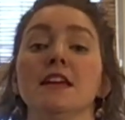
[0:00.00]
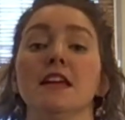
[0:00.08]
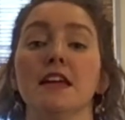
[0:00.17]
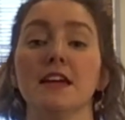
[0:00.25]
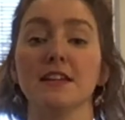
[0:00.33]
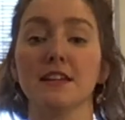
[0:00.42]

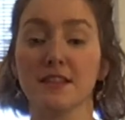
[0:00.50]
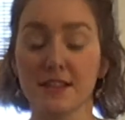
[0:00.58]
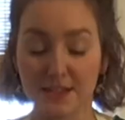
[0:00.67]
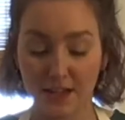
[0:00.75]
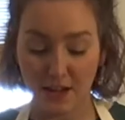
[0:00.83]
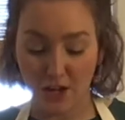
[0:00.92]
in
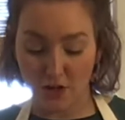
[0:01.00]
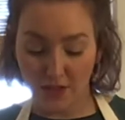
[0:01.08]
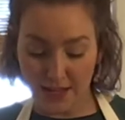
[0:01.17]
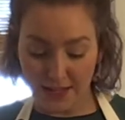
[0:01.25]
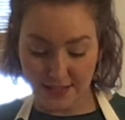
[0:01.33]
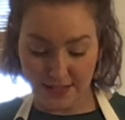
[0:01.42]
this onion. The
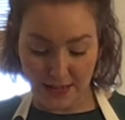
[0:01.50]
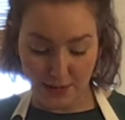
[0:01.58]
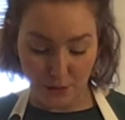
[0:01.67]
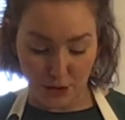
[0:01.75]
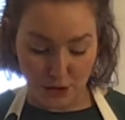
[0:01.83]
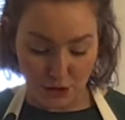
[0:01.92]
next thing I'm
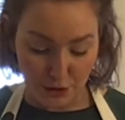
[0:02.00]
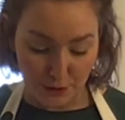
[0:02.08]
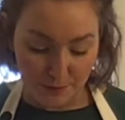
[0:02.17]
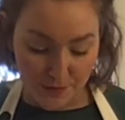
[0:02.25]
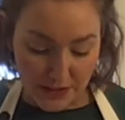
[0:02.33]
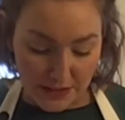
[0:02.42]
going to do
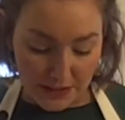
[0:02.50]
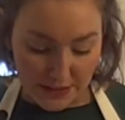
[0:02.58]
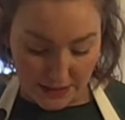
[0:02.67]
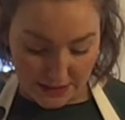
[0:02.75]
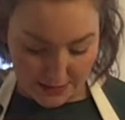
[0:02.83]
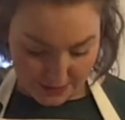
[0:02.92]

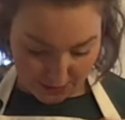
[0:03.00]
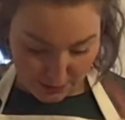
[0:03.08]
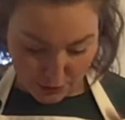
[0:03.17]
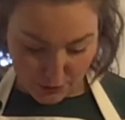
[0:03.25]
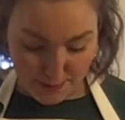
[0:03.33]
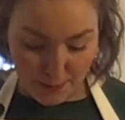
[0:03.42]
is
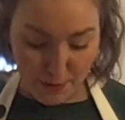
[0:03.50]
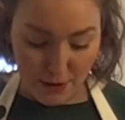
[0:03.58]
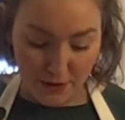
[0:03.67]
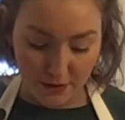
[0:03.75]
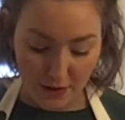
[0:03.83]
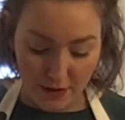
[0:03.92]
use my bear
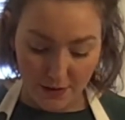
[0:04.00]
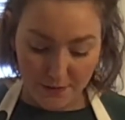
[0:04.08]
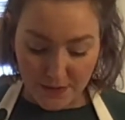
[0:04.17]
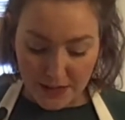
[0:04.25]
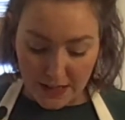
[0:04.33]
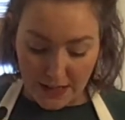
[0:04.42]
claw,
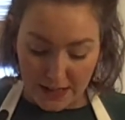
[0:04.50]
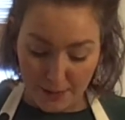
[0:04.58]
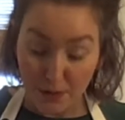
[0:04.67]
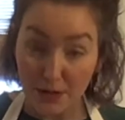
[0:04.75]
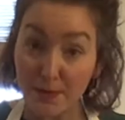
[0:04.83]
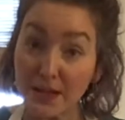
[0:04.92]
and I'm
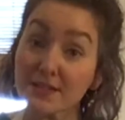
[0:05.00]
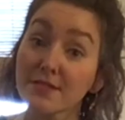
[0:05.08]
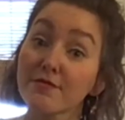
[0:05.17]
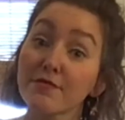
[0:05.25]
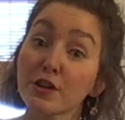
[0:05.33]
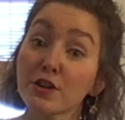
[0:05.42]
going to make
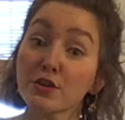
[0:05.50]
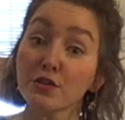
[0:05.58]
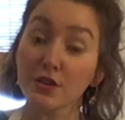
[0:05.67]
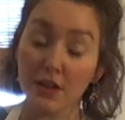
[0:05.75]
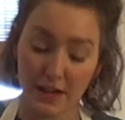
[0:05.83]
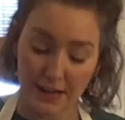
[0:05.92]
some vertical
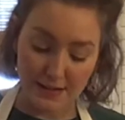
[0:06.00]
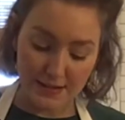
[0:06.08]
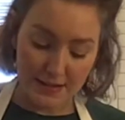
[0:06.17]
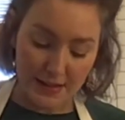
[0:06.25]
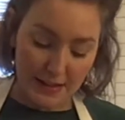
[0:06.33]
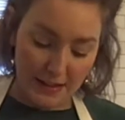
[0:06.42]

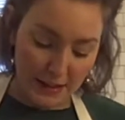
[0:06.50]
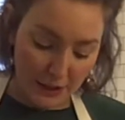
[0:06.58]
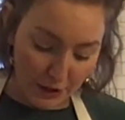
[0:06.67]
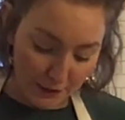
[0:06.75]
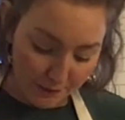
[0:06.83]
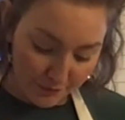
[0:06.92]
cuts
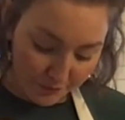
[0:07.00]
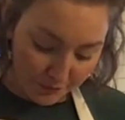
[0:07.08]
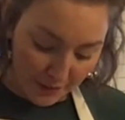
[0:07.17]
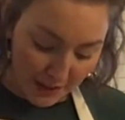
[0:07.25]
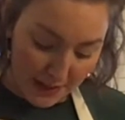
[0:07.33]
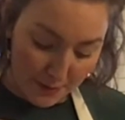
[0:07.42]
here.
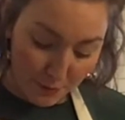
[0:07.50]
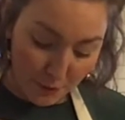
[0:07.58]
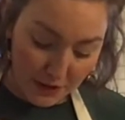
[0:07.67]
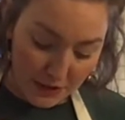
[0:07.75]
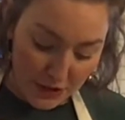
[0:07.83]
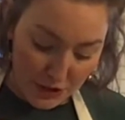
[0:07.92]
And I'm
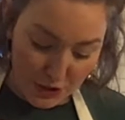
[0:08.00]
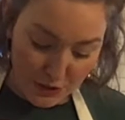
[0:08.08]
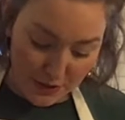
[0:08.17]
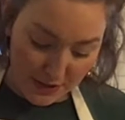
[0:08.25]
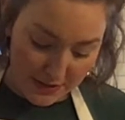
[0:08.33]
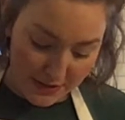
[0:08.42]
really just
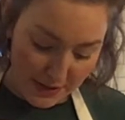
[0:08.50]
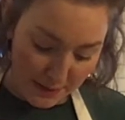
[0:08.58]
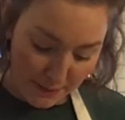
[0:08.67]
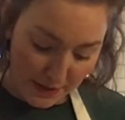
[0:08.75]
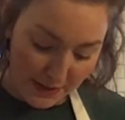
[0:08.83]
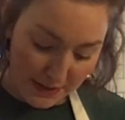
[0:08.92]
using the tip
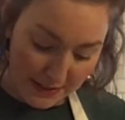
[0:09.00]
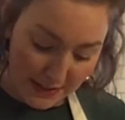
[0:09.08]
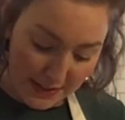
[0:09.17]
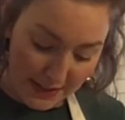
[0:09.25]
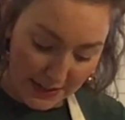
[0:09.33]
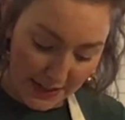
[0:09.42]
end.
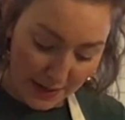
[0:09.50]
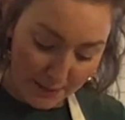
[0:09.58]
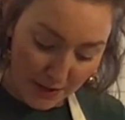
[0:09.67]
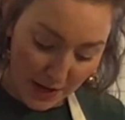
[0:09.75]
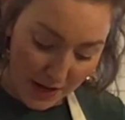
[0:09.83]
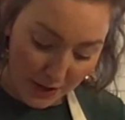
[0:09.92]
Again,
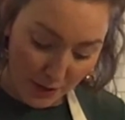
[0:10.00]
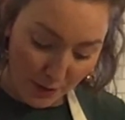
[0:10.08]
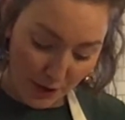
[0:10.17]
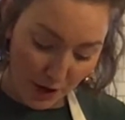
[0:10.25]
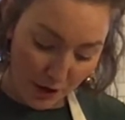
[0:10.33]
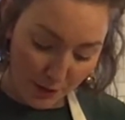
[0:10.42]
I'm not
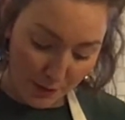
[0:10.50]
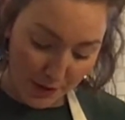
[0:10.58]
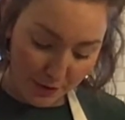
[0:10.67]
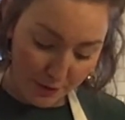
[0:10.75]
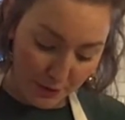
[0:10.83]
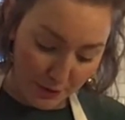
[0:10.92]
going all the way
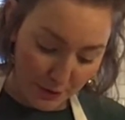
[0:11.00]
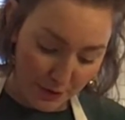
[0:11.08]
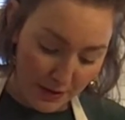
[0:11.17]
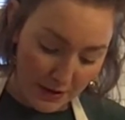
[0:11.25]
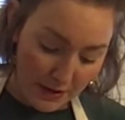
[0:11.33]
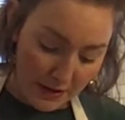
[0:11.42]
through,
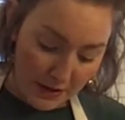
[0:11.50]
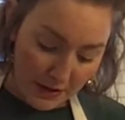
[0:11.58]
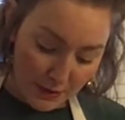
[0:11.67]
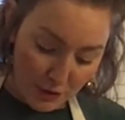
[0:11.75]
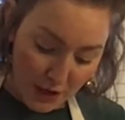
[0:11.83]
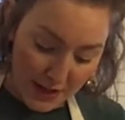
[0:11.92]

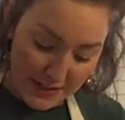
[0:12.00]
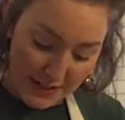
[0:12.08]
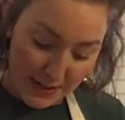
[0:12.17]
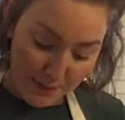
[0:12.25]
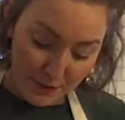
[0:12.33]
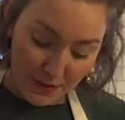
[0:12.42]
trying to
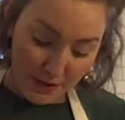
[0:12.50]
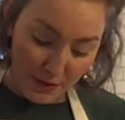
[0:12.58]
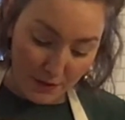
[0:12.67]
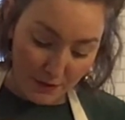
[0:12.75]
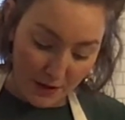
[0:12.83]
keep the